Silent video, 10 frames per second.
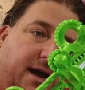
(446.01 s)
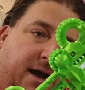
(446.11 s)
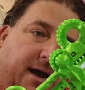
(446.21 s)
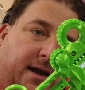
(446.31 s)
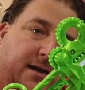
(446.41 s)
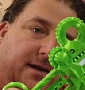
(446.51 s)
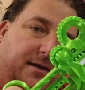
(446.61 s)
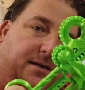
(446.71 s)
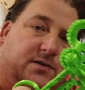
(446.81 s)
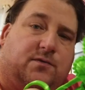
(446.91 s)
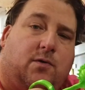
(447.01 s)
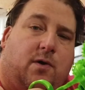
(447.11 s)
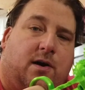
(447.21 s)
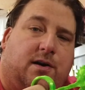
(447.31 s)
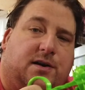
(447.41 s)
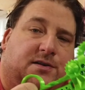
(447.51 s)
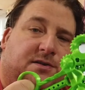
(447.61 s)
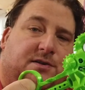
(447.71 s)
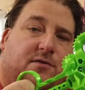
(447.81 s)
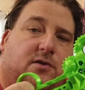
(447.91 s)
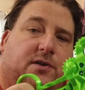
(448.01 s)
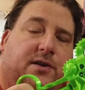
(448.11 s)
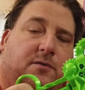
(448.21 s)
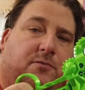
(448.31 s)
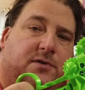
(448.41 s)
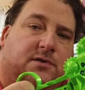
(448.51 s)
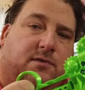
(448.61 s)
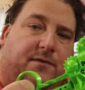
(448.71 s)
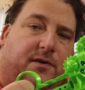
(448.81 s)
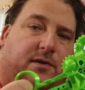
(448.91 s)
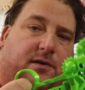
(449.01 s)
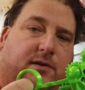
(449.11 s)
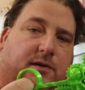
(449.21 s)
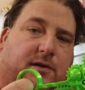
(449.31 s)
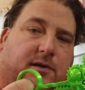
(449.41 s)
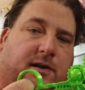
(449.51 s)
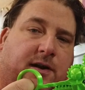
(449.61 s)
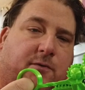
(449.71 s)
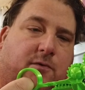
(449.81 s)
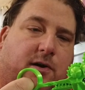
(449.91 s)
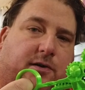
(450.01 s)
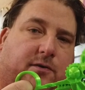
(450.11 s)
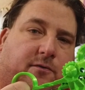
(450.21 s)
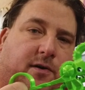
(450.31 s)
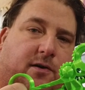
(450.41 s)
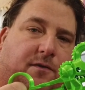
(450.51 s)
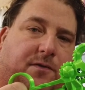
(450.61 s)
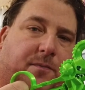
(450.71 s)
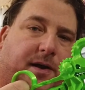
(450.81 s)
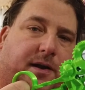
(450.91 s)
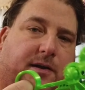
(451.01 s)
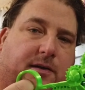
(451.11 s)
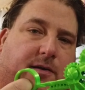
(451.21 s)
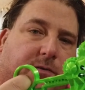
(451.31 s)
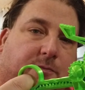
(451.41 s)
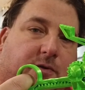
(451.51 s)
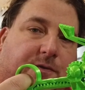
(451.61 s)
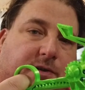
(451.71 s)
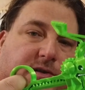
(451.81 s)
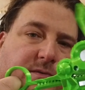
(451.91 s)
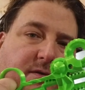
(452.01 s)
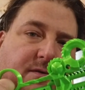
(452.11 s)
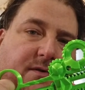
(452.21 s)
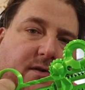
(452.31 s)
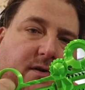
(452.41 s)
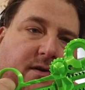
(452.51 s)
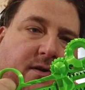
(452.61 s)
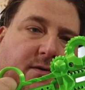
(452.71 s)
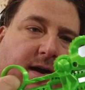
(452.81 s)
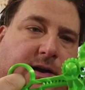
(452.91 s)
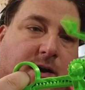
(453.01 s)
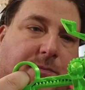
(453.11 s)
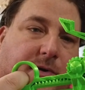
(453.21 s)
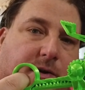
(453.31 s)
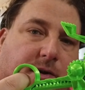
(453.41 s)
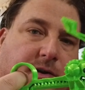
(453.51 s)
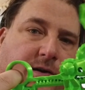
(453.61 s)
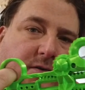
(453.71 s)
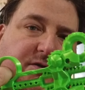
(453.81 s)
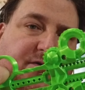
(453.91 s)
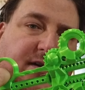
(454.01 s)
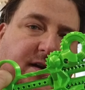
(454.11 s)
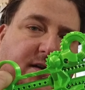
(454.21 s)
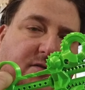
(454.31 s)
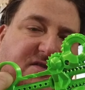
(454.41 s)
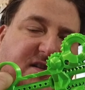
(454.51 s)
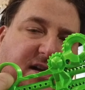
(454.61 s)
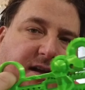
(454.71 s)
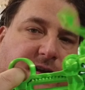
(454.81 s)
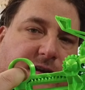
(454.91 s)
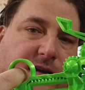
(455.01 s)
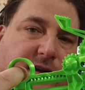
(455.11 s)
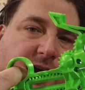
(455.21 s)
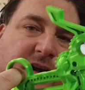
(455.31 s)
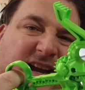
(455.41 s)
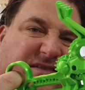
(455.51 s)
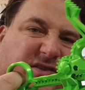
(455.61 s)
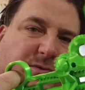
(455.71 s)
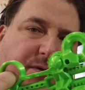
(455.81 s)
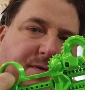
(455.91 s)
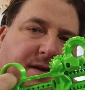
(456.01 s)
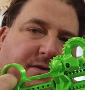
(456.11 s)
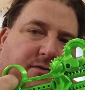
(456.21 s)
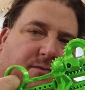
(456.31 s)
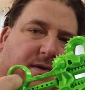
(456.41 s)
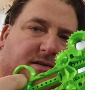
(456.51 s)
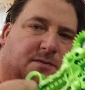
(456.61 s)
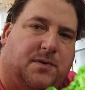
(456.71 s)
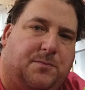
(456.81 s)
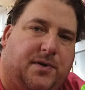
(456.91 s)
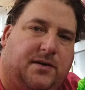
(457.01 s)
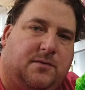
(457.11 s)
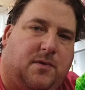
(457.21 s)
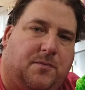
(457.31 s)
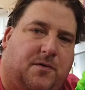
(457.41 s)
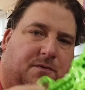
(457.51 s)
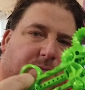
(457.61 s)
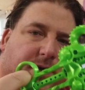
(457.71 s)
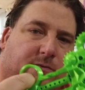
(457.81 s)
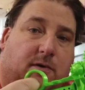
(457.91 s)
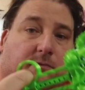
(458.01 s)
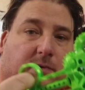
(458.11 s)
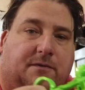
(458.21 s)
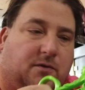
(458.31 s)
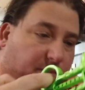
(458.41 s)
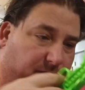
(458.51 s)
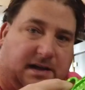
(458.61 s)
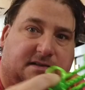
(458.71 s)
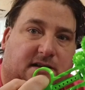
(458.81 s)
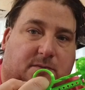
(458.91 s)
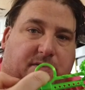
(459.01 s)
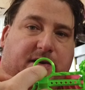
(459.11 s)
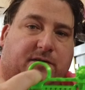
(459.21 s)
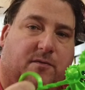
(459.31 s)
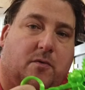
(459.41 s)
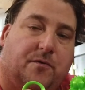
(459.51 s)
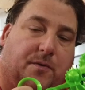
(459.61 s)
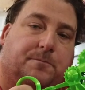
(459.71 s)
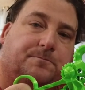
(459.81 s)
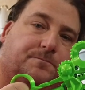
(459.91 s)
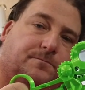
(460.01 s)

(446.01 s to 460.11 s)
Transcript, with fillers: And these required zero cleanup whatsoever and it worked right off the bed. Perfectly smooth, no hang up, no stringing, no sticking. I didn't have to do a thing to them. I simply picked them up off the bed, well, after flexing the plate to remove them.